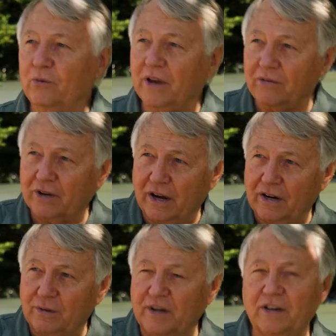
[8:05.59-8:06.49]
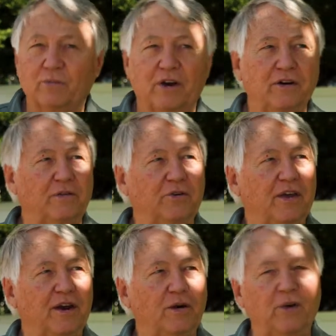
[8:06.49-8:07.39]
We have a condominium right over
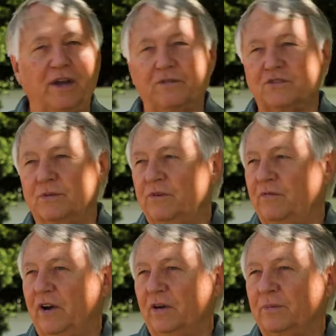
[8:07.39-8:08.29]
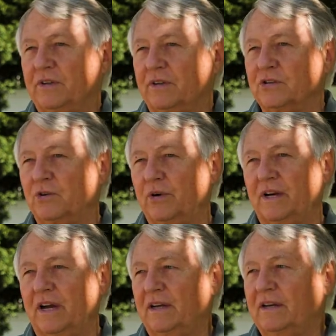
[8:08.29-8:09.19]
there. We have some development that's
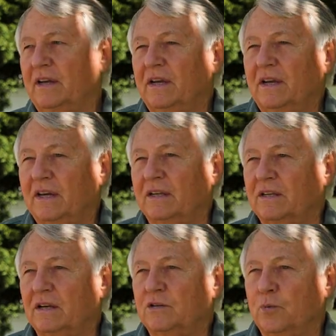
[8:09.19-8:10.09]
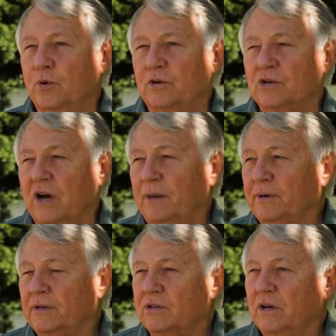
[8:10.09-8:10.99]
going on at the Eastport
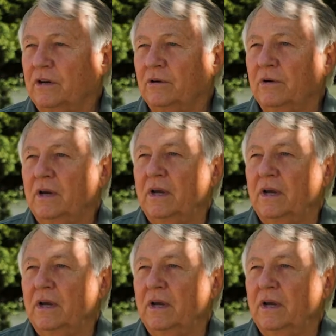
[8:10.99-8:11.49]
Shopping Center.